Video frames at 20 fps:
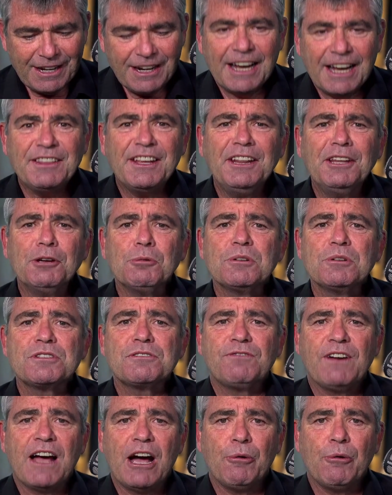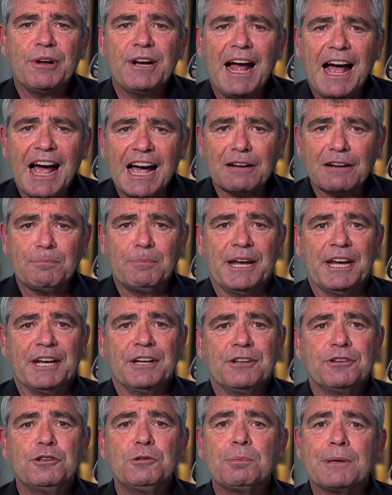And then there was Fawad
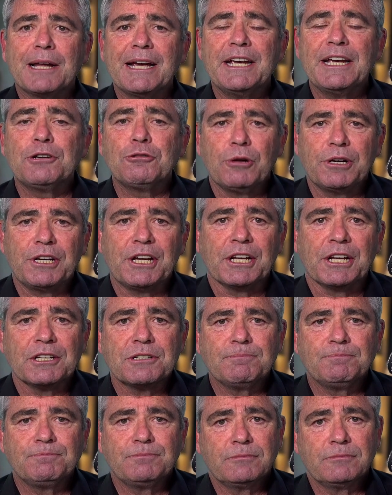Ahmed, who played cricket.